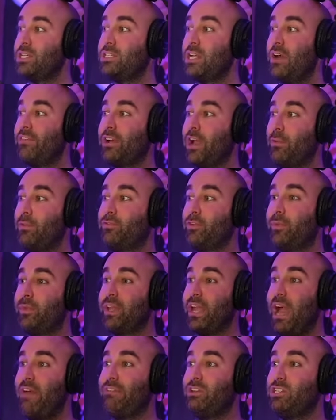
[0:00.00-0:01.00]
stuff coming from the
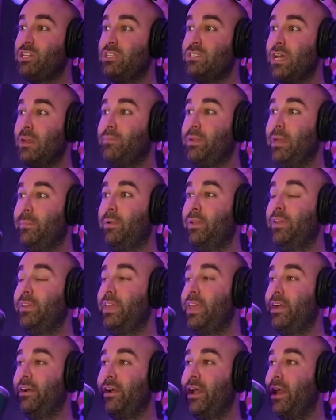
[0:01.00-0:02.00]
guy that shits on people on the
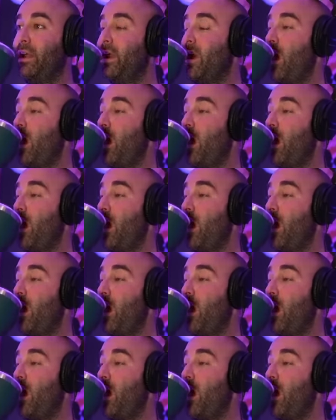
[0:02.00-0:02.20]
internet.